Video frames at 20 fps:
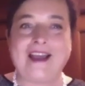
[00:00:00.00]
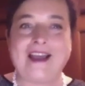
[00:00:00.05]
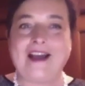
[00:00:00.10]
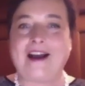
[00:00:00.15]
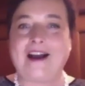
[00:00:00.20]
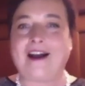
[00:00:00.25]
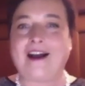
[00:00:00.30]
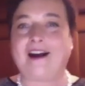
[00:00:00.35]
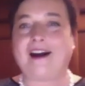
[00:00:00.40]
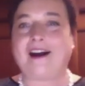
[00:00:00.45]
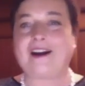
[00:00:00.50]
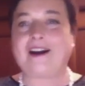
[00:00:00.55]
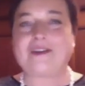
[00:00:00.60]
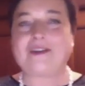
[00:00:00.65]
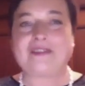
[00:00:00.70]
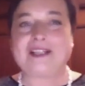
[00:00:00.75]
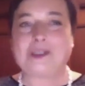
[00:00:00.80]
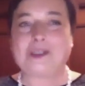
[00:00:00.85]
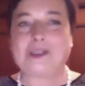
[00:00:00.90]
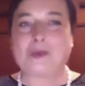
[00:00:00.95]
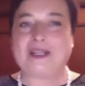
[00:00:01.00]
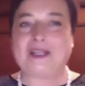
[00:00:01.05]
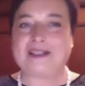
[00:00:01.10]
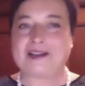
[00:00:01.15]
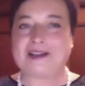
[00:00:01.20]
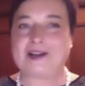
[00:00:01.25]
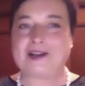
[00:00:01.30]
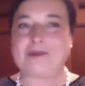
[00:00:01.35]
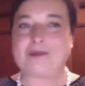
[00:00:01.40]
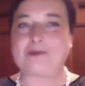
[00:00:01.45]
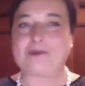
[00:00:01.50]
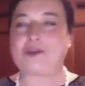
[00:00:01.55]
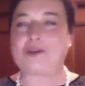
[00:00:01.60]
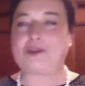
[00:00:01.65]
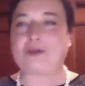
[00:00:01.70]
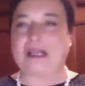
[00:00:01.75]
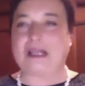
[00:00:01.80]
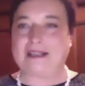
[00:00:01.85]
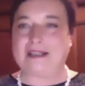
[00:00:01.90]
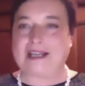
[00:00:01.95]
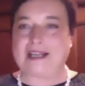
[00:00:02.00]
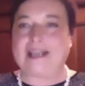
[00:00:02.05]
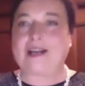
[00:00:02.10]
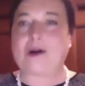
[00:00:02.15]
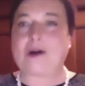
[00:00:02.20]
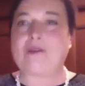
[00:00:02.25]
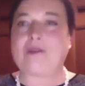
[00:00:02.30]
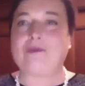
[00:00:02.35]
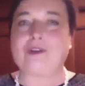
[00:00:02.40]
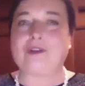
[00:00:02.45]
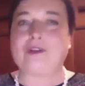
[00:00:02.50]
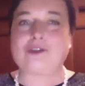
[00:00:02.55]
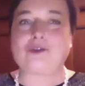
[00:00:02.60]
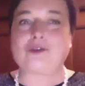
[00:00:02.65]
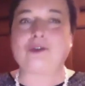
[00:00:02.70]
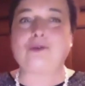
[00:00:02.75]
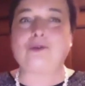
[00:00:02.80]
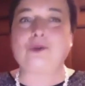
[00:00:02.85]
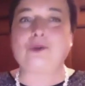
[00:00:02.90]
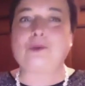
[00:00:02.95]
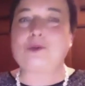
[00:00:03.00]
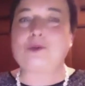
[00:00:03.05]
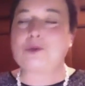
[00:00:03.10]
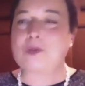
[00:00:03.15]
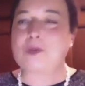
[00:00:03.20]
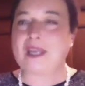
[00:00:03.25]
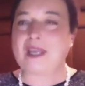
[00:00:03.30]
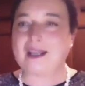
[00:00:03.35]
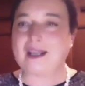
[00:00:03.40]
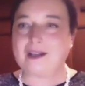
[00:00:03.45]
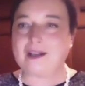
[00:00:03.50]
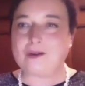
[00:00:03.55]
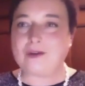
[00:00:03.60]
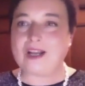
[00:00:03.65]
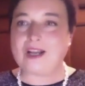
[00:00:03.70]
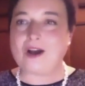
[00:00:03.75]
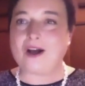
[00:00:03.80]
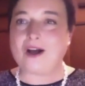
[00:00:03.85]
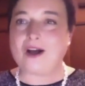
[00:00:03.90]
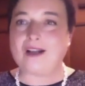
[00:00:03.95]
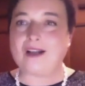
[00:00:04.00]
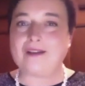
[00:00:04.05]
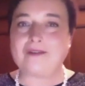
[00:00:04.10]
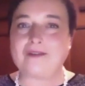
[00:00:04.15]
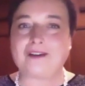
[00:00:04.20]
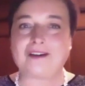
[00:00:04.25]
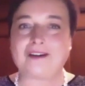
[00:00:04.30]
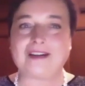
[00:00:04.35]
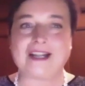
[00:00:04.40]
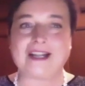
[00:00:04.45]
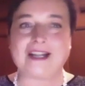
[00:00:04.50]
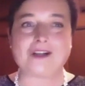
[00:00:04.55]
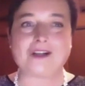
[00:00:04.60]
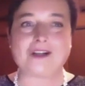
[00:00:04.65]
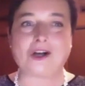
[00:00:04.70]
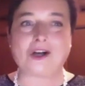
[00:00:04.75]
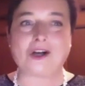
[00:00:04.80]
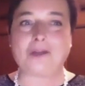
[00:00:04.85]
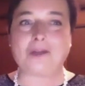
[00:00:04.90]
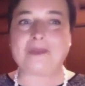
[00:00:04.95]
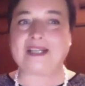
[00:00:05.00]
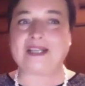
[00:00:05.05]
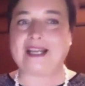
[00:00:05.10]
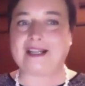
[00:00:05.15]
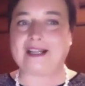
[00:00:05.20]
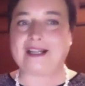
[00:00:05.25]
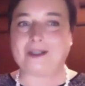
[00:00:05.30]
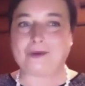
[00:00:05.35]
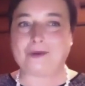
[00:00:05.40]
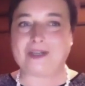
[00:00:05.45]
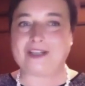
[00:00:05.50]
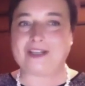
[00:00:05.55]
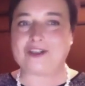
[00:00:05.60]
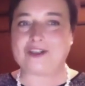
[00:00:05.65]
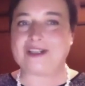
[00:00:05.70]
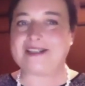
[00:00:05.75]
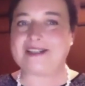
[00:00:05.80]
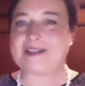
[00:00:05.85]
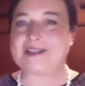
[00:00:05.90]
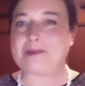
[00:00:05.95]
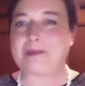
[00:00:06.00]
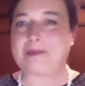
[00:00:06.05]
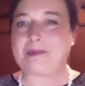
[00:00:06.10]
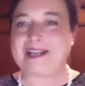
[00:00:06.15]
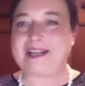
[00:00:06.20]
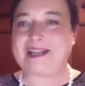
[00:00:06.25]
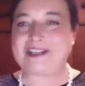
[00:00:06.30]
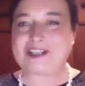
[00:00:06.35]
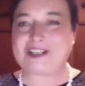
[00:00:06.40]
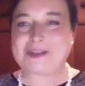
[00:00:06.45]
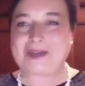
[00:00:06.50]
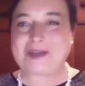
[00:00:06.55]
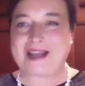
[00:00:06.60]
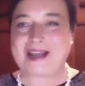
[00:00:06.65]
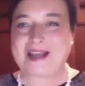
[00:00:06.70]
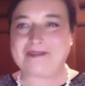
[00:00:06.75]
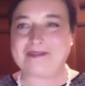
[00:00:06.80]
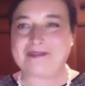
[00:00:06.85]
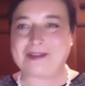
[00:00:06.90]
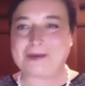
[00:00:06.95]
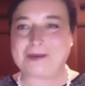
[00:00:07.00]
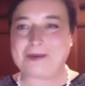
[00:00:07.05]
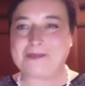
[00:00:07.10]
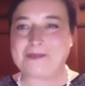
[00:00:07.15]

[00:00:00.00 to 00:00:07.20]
A heartfelt welcome in our virtual room to Hilary Oliver and Coleman Elridge. It is a pleasure to have you.